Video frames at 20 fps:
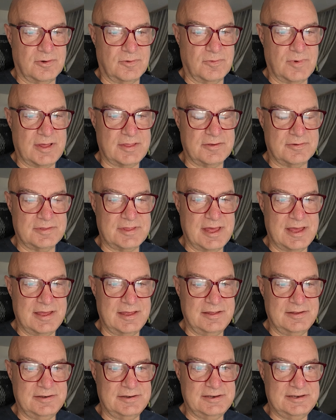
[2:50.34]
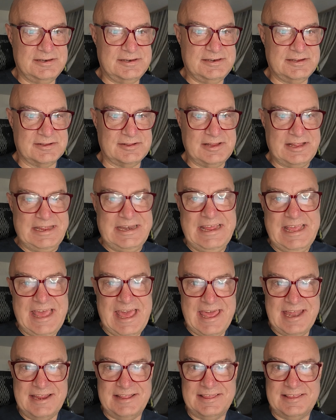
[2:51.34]
whether they
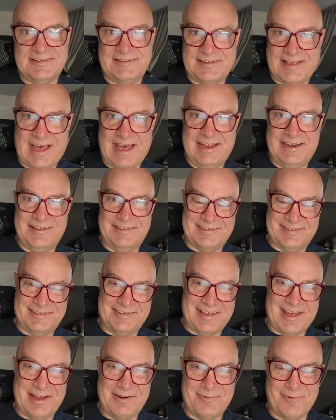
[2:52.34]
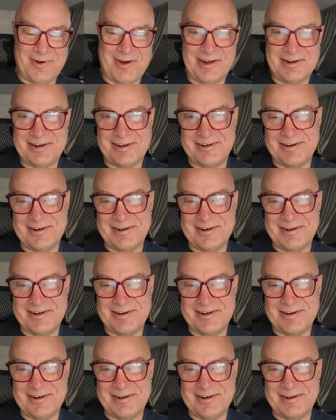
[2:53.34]
delineated the side as a sidewalk